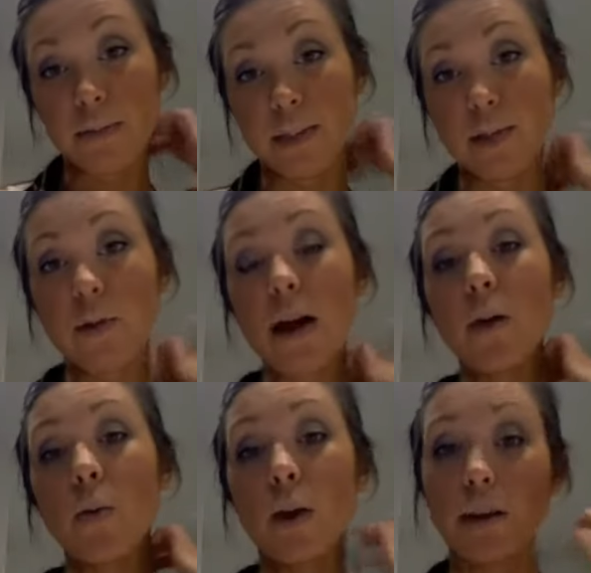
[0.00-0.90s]
So no matter
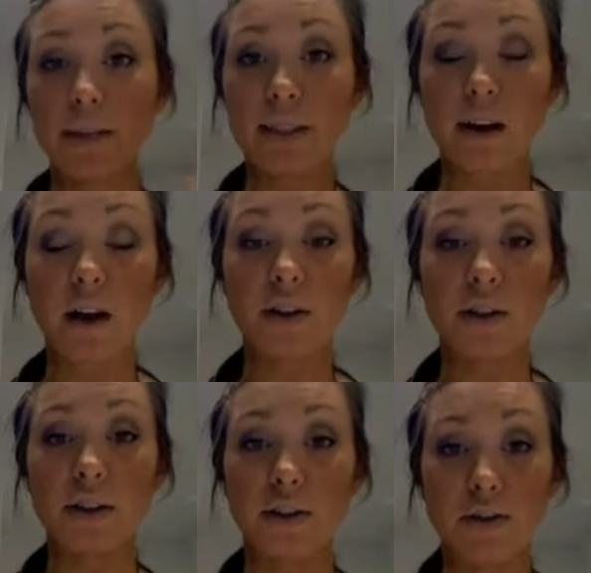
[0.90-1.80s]
what lipstick color
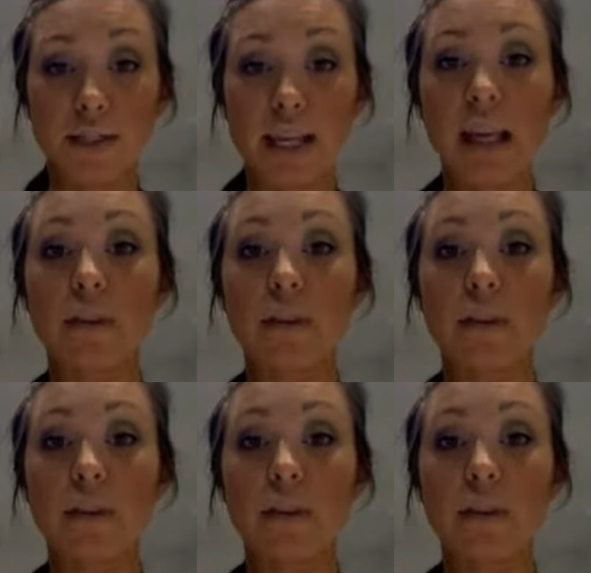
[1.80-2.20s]
you're using,